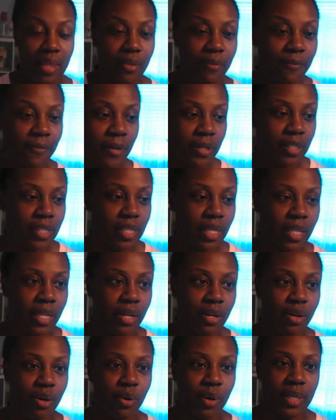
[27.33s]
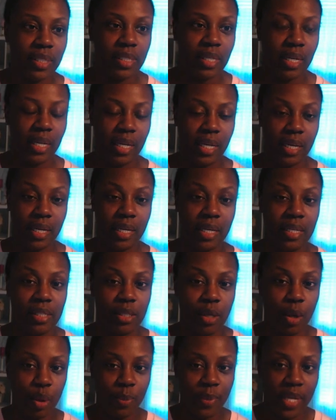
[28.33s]
first thing that you're going to need is
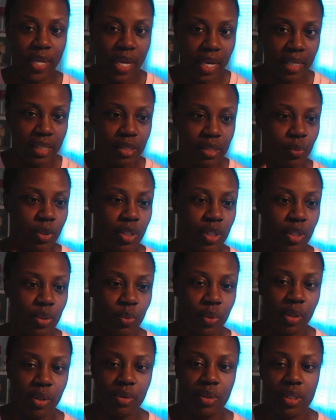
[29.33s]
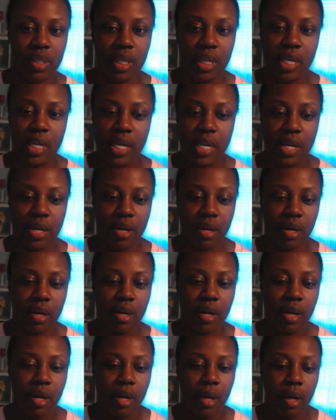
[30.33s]
OBS, which is what you see here
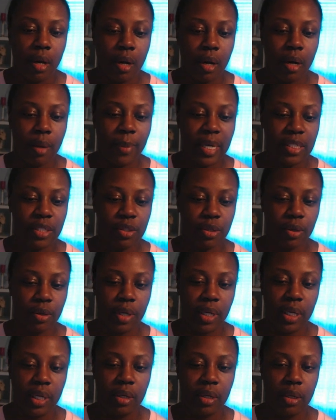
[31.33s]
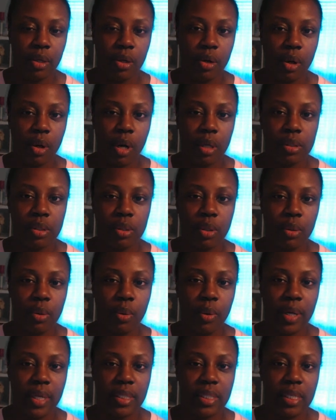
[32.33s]
on my screen. You're also going to